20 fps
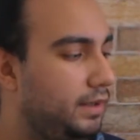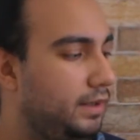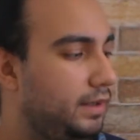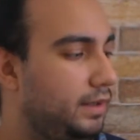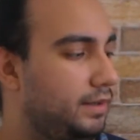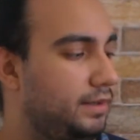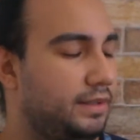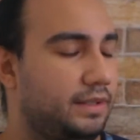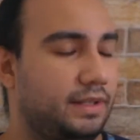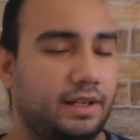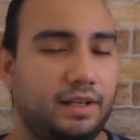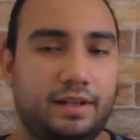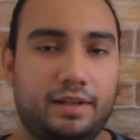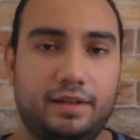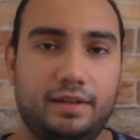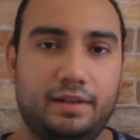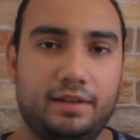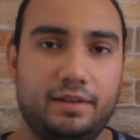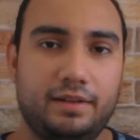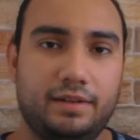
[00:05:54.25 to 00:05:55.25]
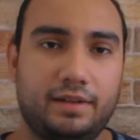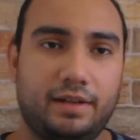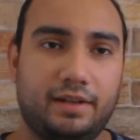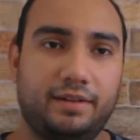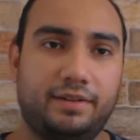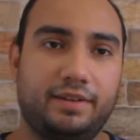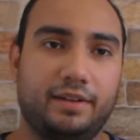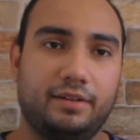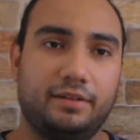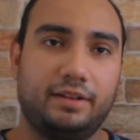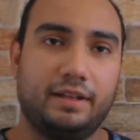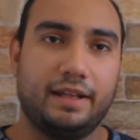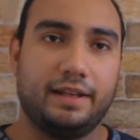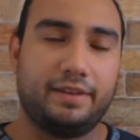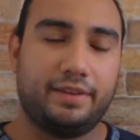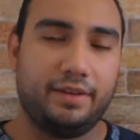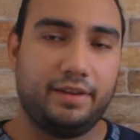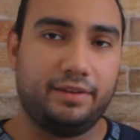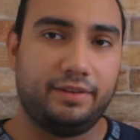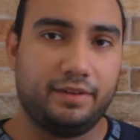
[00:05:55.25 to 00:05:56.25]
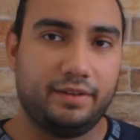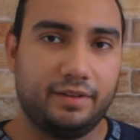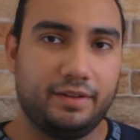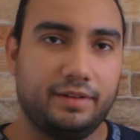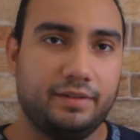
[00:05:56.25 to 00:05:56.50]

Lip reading: And they sound like this,